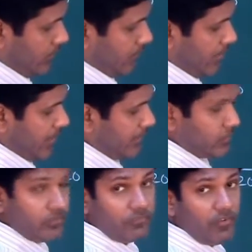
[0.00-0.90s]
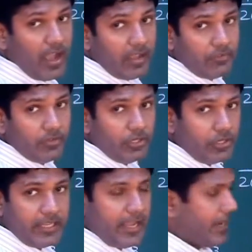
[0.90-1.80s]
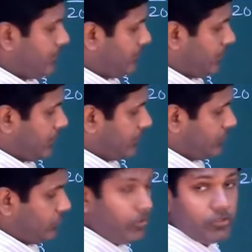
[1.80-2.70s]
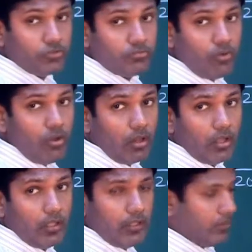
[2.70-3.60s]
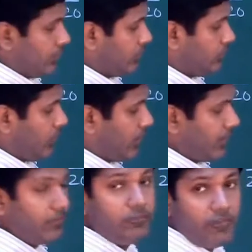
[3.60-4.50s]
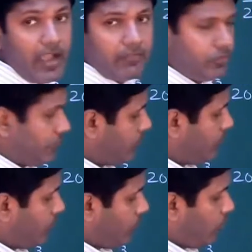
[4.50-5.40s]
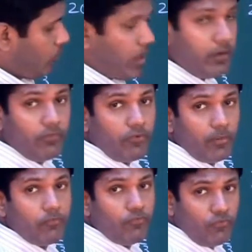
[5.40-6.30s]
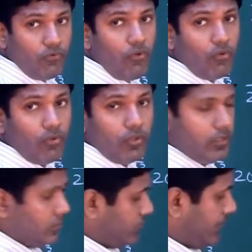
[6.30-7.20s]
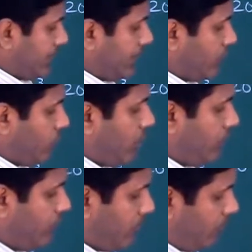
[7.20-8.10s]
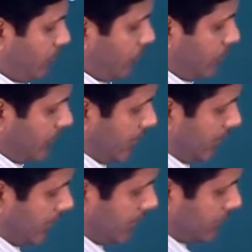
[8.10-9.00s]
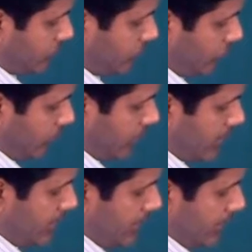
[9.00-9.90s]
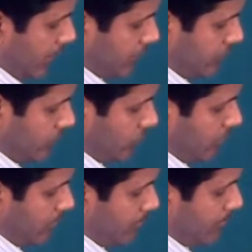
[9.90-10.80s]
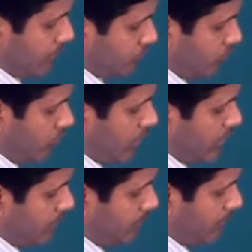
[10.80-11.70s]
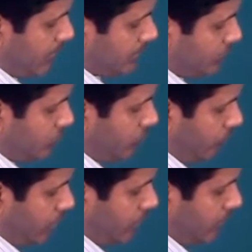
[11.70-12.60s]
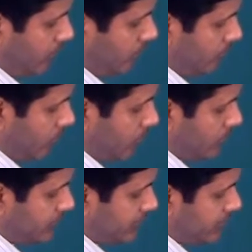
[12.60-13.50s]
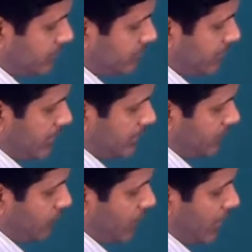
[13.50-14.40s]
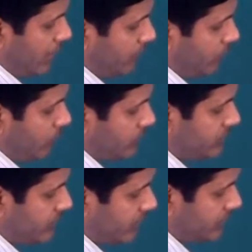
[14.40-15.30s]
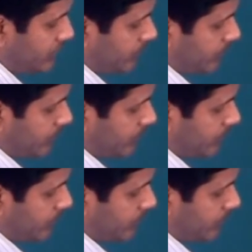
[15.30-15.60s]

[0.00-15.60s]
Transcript: minus 5. You can't, because 3 is small. Smaller than 5. So I have to borrow 1 from 4. So when I take 1 from 4, that becomes 3. Actually, 3 plus 1 plus 3 over 6 minus 5 over 6.